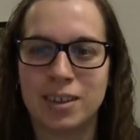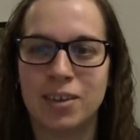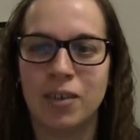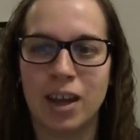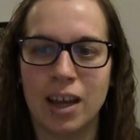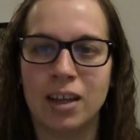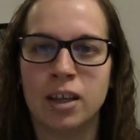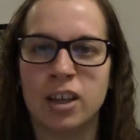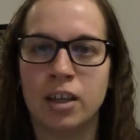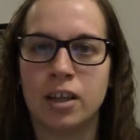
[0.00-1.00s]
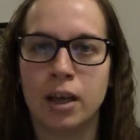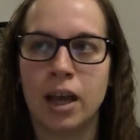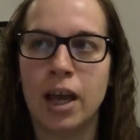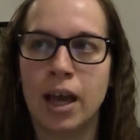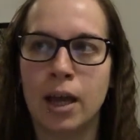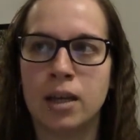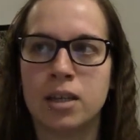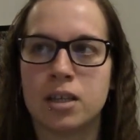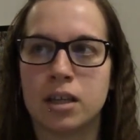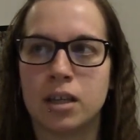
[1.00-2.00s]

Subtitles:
Okay? And